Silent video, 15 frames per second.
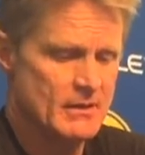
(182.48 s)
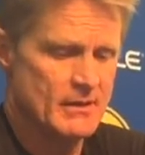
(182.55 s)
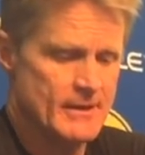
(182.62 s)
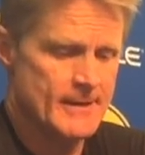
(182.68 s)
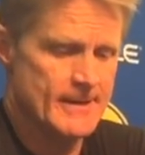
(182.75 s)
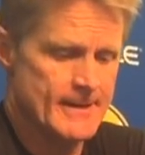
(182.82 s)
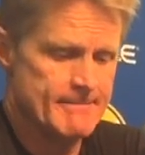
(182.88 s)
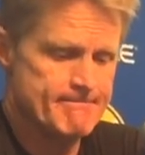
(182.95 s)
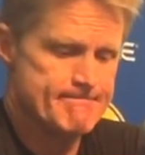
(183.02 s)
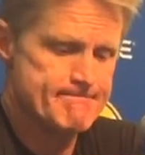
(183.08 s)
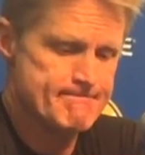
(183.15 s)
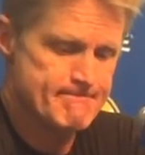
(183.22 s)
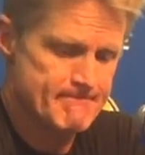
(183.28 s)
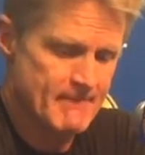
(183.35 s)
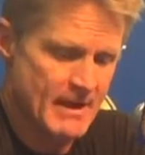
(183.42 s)
um,
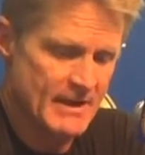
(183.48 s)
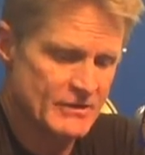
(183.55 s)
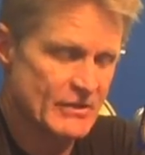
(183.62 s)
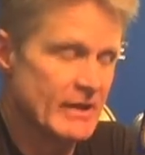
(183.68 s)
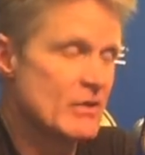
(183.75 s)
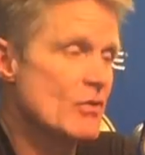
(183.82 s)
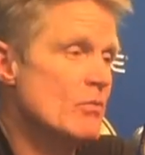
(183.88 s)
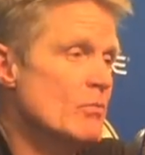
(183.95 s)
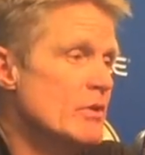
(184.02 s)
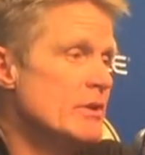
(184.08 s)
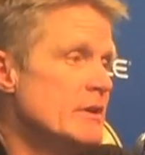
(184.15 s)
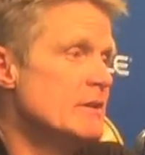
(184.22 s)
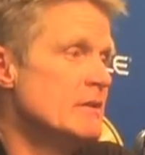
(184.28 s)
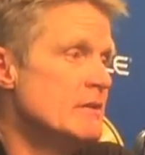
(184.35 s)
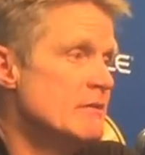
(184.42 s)
guys like
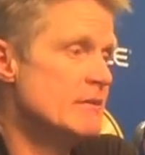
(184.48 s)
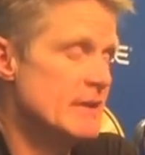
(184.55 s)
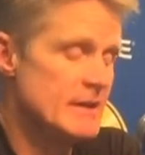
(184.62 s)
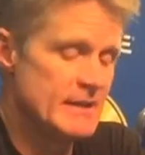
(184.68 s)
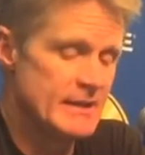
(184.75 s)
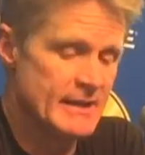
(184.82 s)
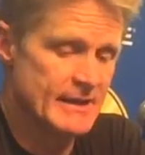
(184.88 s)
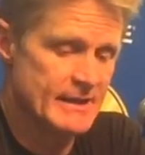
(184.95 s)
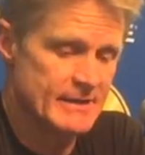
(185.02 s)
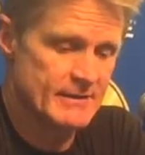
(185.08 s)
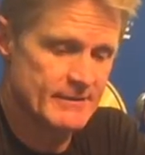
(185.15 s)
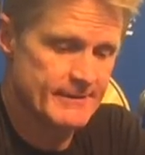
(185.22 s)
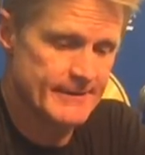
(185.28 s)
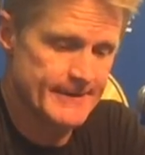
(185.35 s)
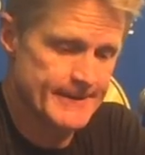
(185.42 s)
Omri and, and Nick
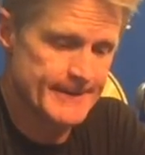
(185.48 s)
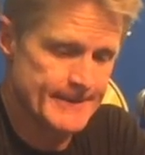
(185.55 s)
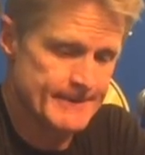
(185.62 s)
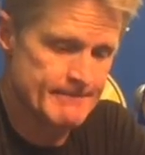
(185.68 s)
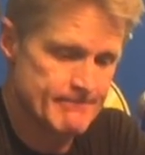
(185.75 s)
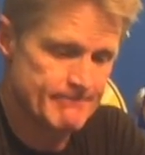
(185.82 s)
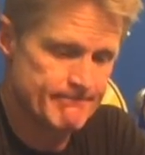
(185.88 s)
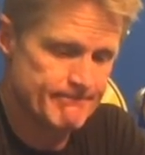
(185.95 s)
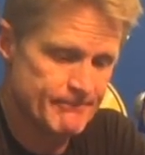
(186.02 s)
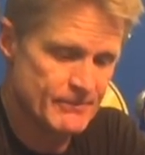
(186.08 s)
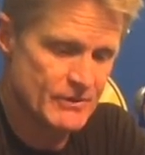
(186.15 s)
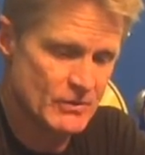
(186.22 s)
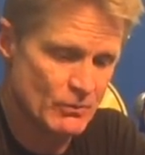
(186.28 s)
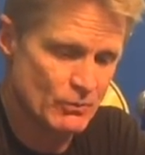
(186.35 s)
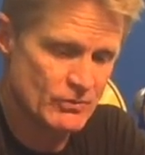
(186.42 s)
um,
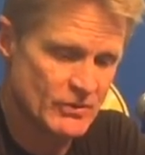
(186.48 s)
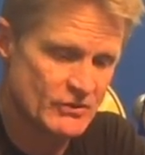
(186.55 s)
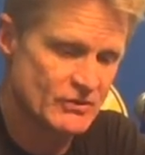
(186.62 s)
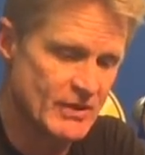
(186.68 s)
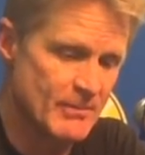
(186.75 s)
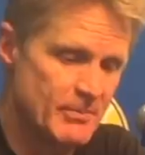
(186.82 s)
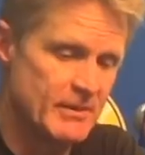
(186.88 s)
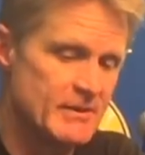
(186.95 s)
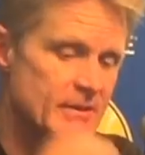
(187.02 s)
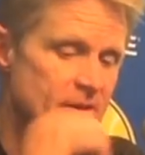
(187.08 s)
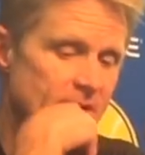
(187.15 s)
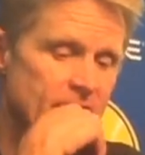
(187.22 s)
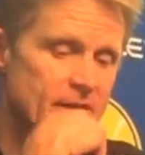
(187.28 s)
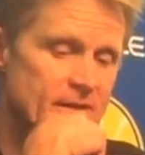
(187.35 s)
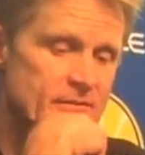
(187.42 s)
to, to, step in
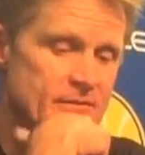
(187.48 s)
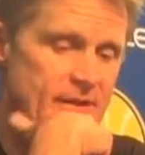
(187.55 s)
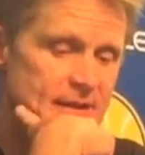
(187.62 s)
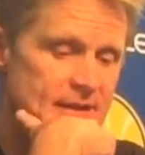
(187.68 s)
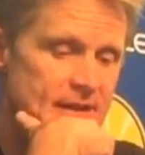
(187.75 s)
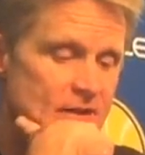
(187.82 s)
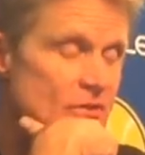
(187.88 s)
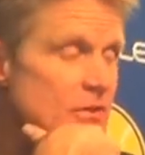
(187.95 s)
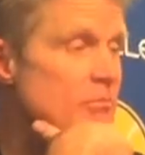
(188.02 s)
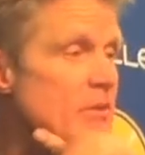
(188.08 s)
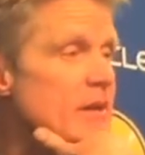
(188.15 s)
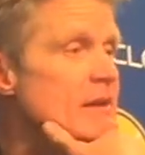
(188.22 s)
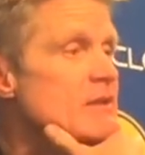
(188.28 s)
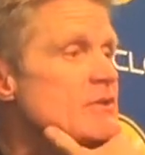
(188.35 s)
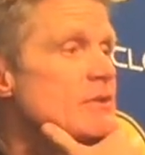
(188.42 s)
there and, and get good
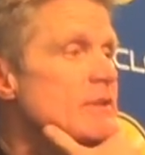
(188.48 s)
minutes.